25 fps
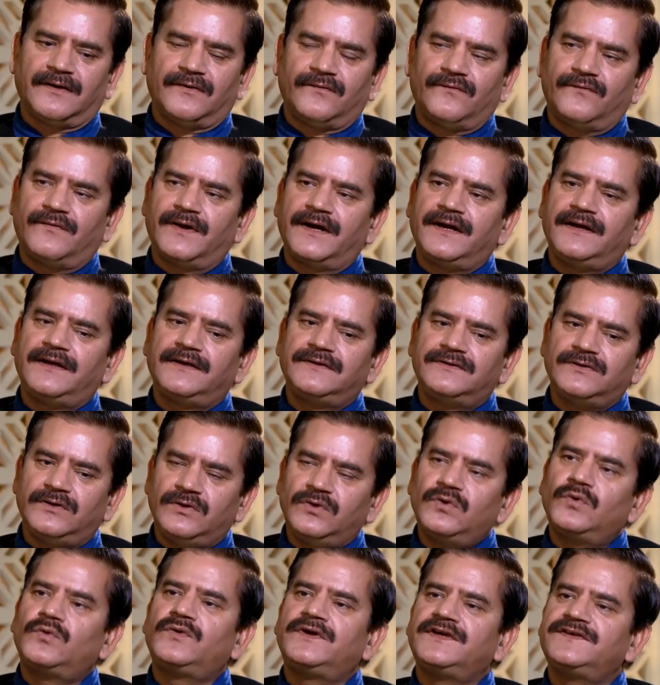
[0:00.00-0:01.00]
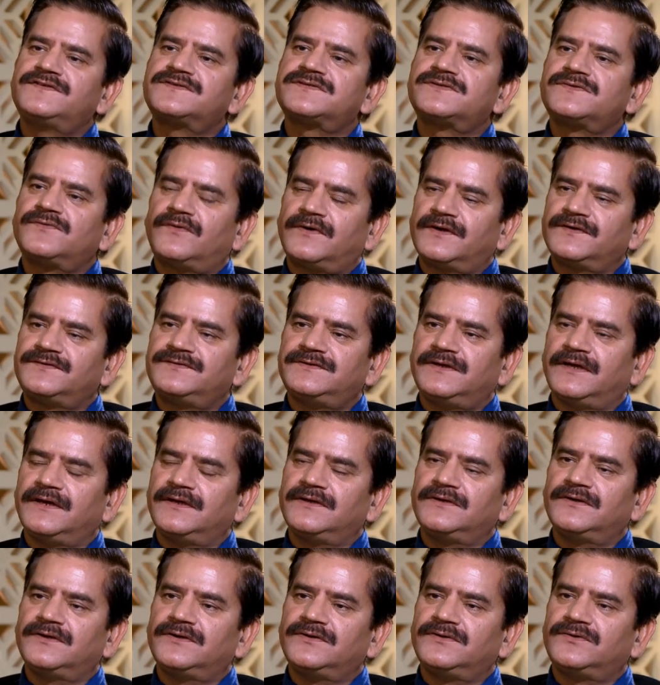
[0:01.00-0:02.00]
One is Look East was
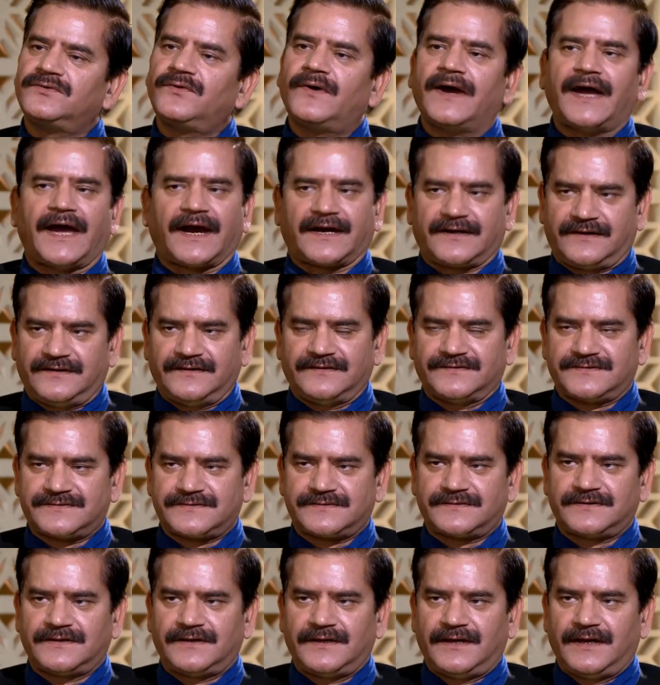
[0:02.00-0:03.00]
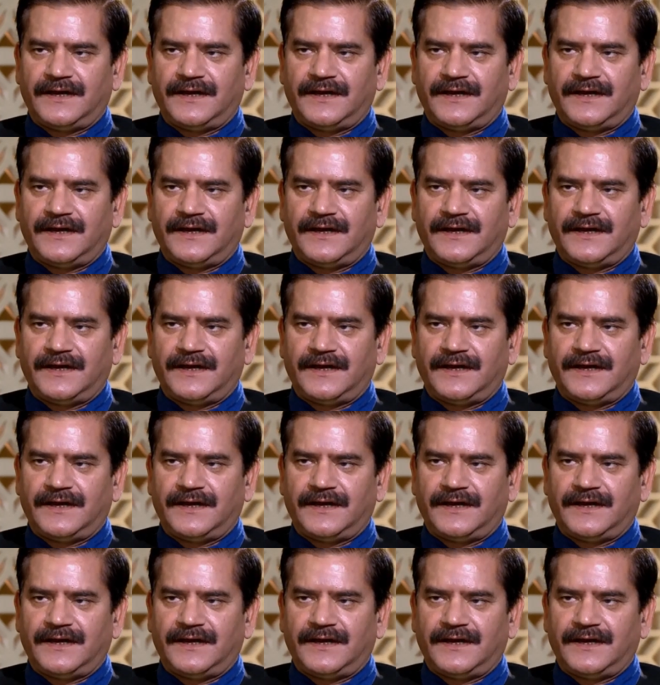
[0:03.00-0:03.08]
changed into Act East,